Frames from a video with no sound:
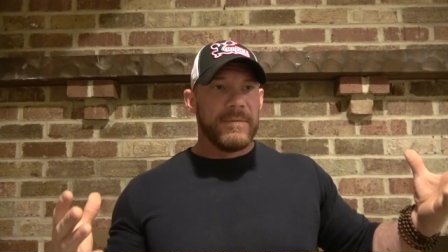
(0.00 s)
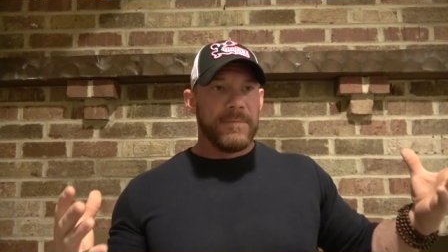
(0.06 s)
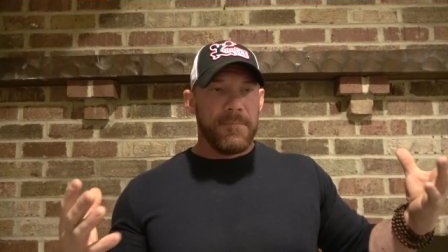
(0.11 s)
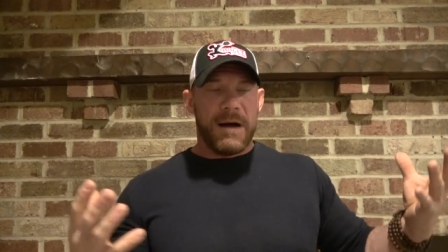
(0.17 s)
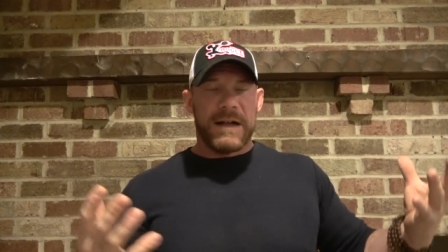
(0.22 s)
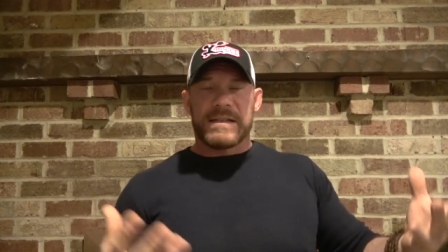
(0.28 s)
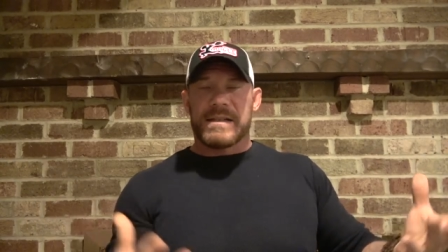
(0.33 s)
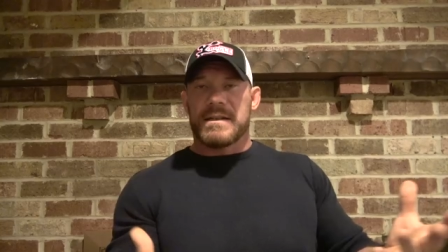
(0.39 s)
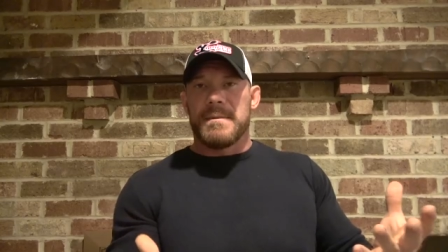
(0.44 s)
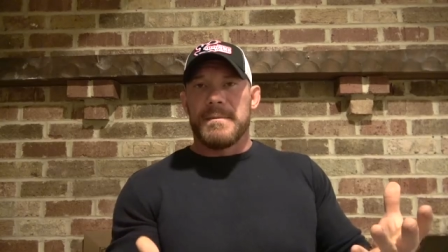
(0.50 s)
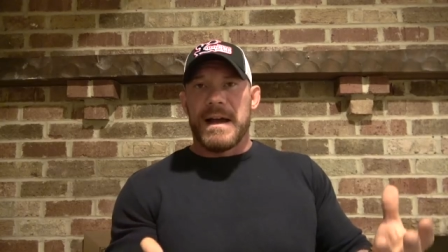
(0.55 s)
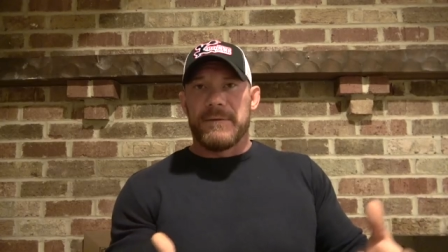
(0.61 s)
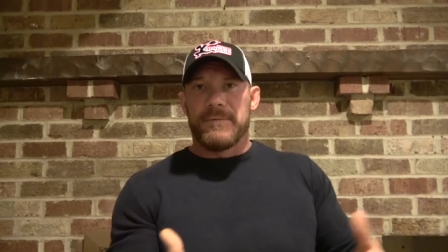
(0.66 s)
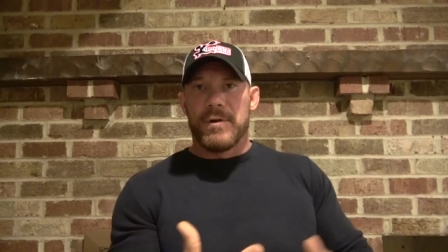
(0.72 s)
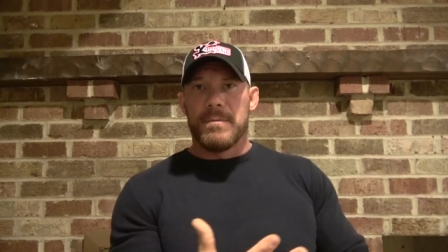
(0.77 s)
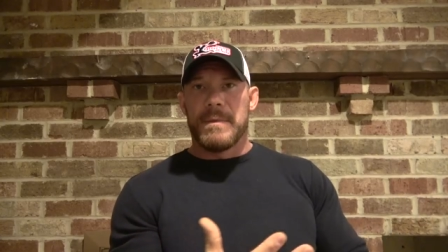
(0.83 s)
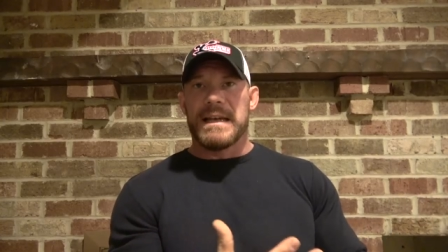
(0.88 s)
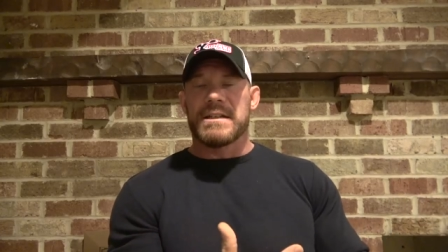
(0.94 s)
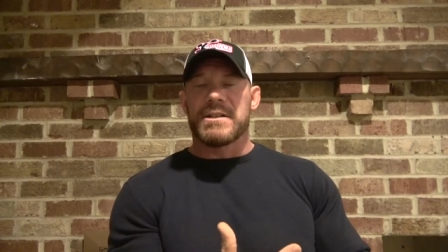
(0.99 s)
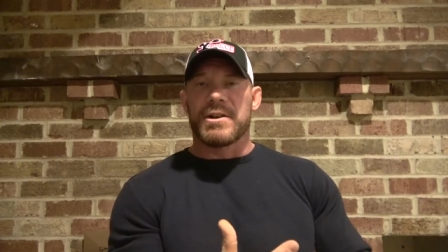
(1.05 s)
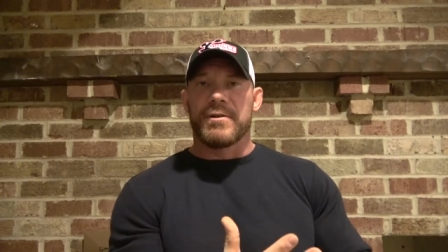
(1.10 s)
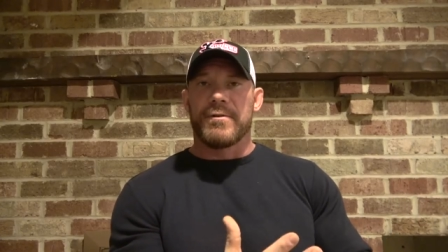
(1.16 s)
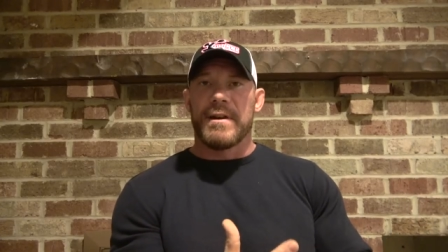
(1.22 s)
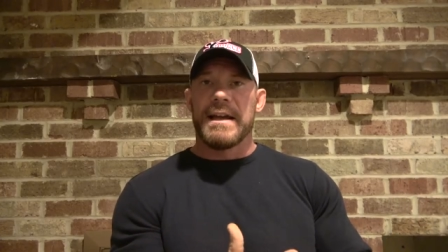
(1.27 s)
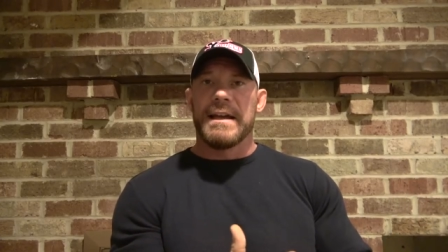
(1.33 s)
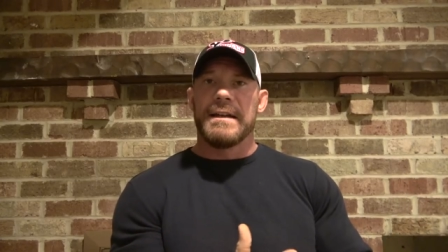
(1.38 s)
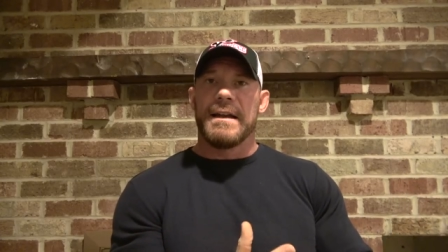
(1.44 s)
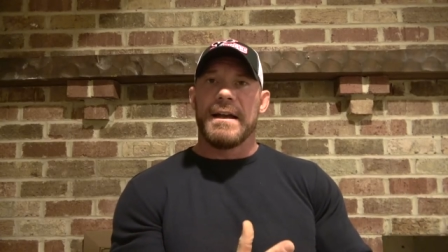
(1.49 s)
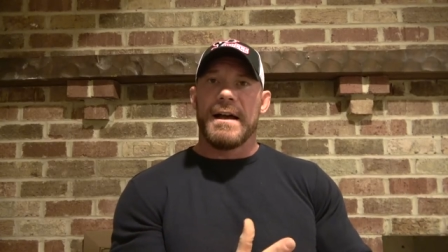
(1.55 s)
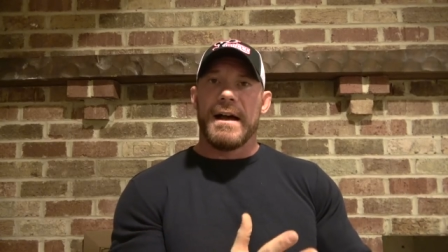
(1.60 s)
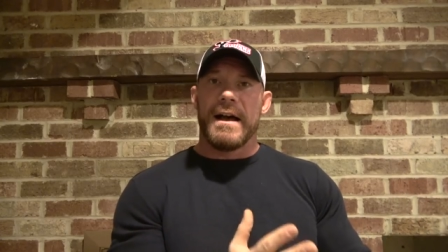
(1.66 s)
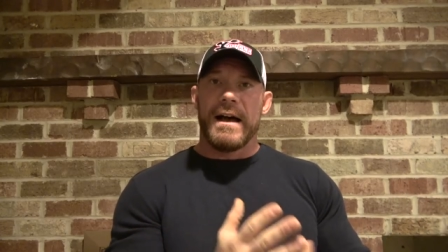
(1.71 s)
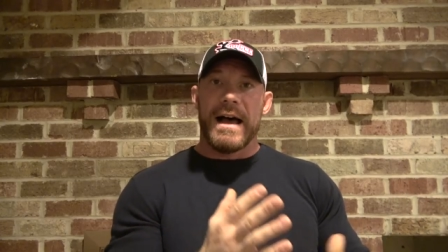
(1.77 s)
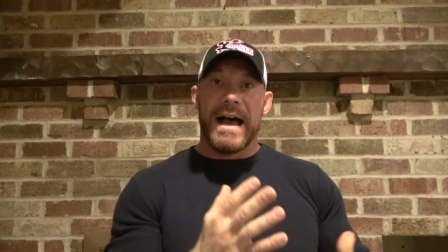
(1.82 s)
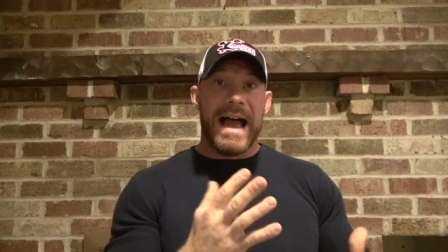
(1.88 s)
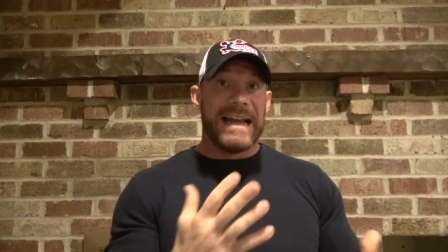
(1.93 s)
much to my roommate's chagrin,
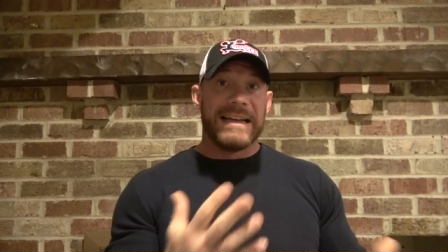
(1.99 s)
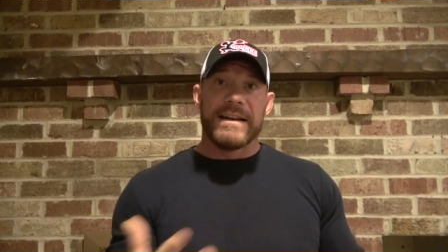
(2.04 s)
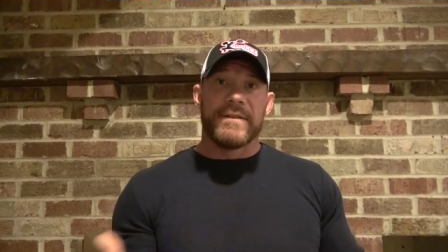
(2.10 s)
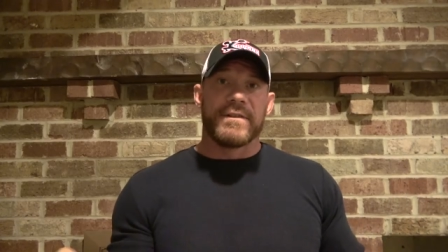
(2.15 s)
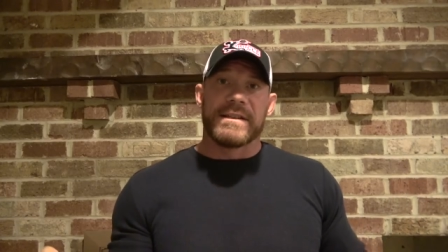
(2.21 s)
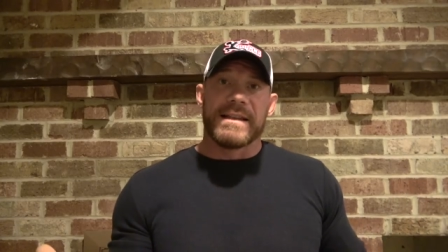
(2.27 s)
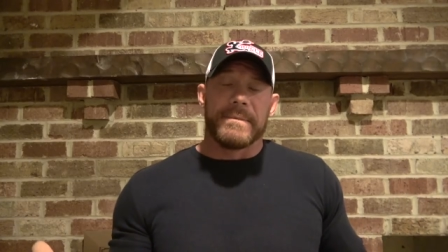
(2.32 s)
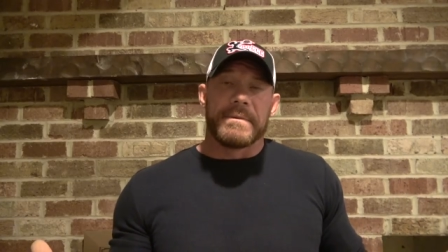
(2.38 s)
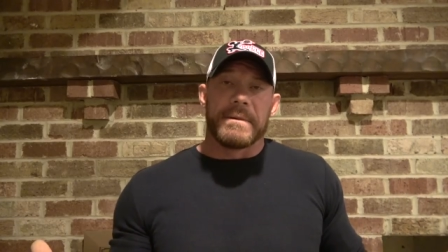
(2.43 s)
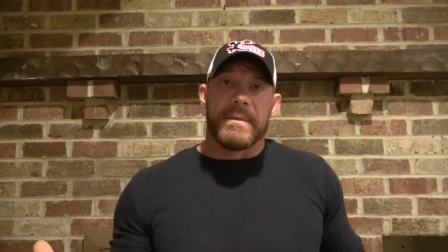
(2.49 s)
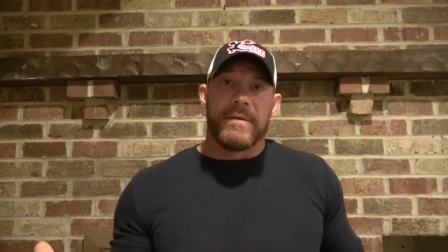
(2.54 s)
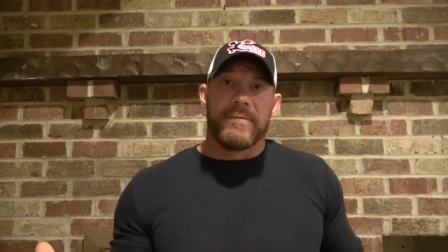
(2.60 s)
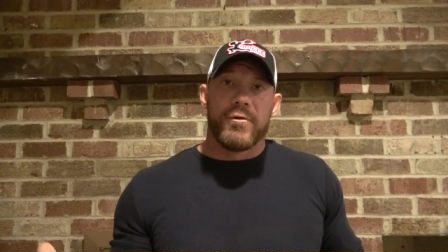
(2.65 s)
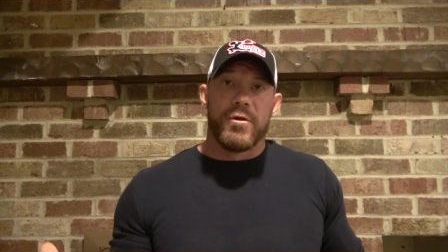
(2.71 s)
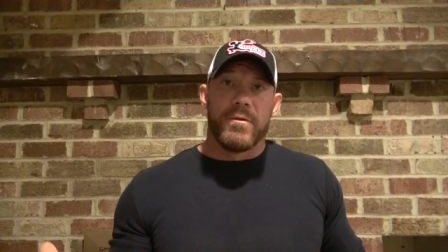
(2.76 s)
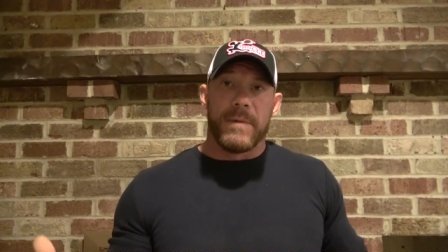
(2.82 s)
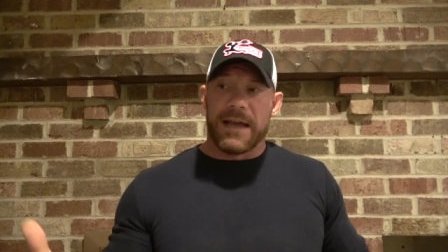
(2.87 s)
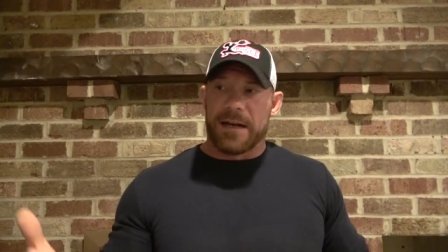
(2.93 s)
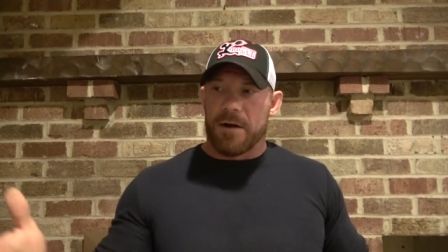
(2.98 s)
uh, I never slept in my room.